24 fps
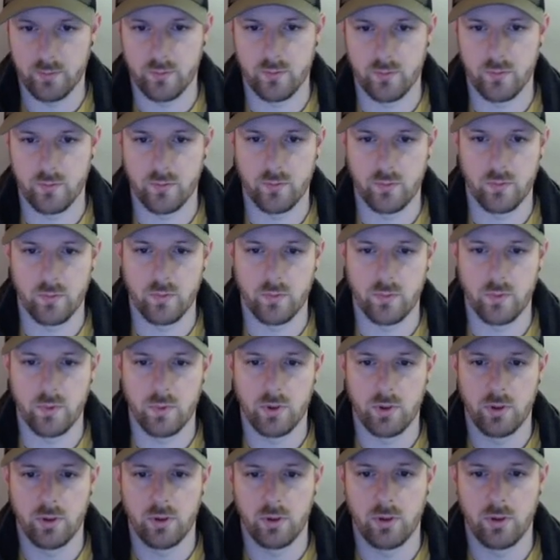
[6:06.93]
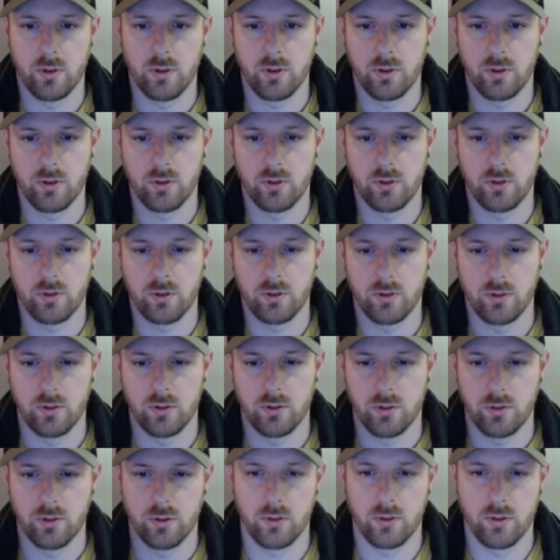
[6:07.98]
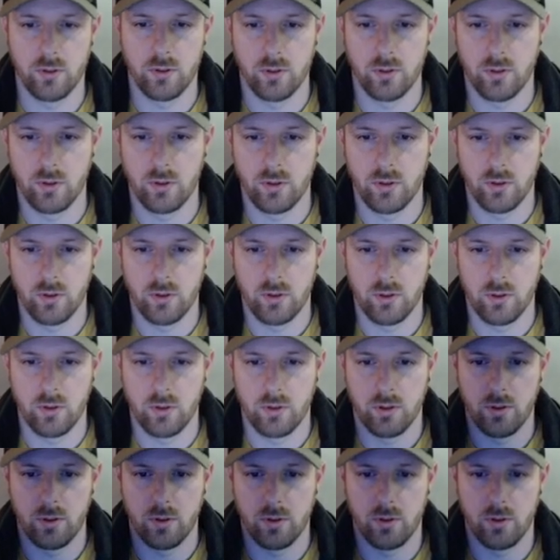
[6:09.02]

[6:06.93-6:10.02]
Nothing is said.